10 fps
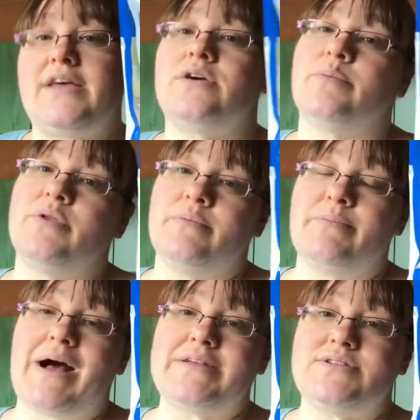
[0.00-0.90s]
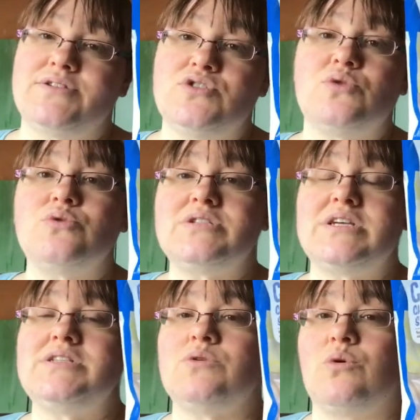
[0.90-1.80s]
You can put them in pasta and
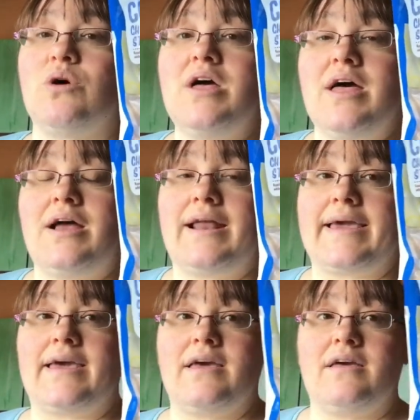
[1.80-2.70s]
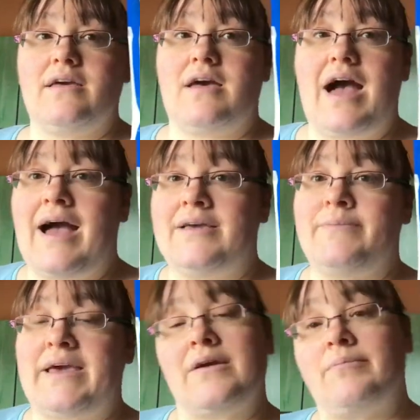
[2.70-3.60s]
sauces, or like I
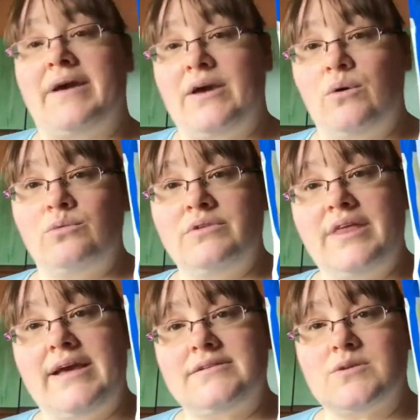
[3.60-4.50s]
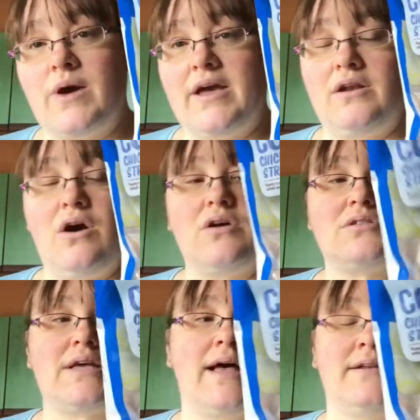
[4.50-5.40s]
make my own things quite a
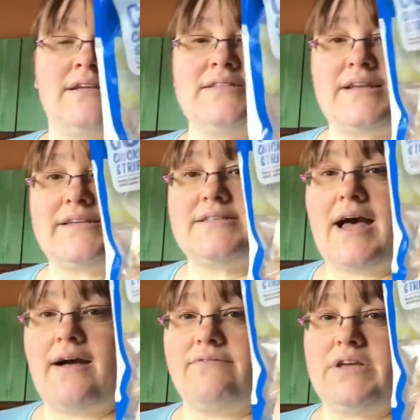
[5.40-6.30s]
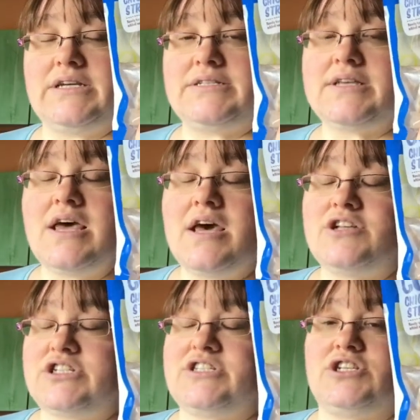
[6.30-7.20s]
lot, and it's nice to have these
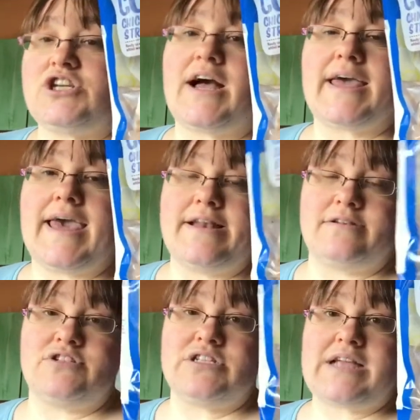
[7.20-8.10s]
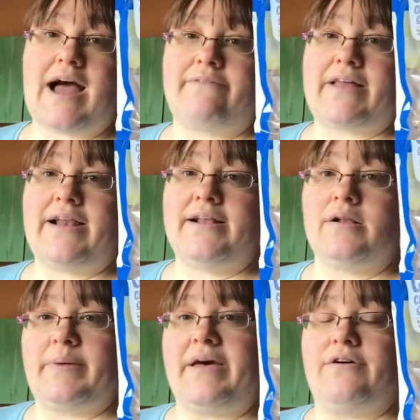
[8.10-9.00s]
just to chuck in, just to have that
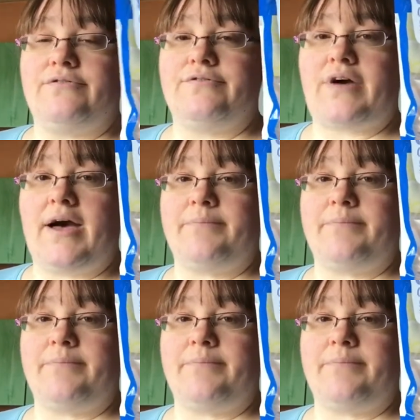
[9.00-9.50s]
little bit of